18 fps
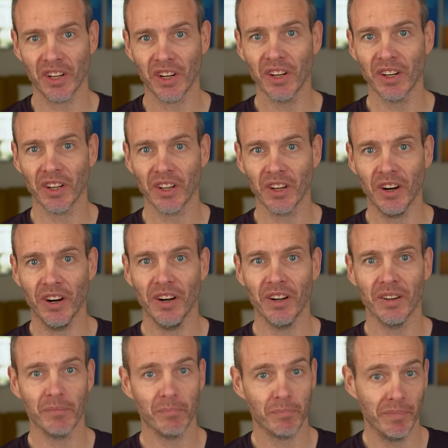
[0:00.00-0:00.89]
could have
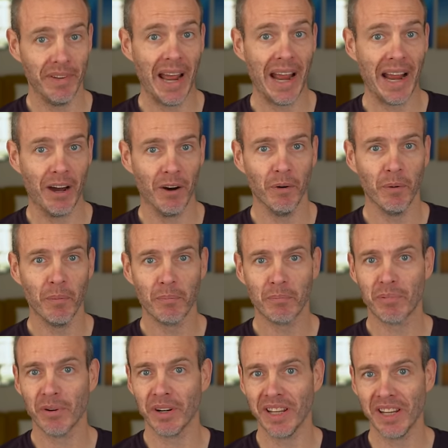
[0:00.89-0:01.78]
got now
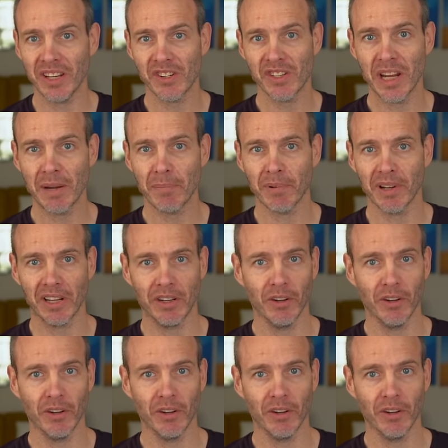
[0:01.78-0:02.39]
pretty cheaply,